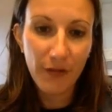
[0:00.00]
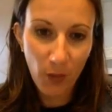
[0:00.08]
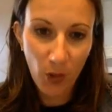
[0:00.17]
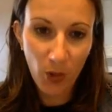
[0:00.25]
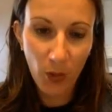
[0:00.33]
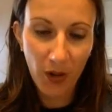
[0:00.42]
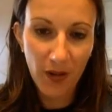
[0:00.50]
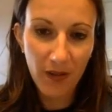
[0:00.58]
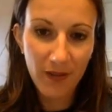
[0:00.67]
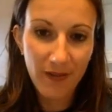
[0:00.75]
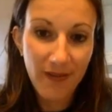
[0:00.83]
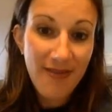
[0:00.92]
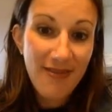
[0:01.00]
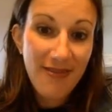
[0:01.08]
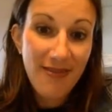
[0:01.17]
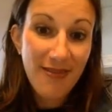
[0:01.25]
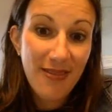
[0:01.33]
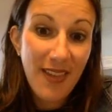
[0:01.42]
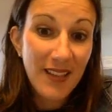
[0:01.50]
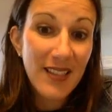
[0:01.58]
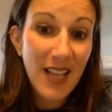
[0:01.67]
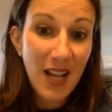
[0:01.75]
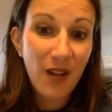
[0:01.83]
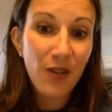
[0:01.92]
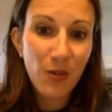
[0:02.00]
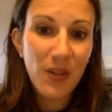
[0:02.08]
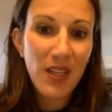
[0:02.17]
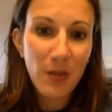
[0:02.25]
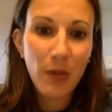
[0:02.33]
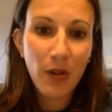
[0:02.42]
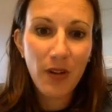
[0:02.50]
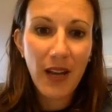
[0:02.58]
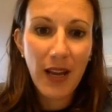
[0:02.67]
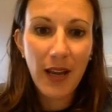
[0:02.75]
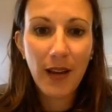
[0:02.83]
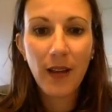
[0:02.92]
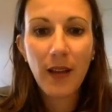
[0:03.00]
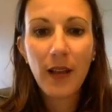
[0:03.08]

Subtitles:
forward. That's how you keep learning.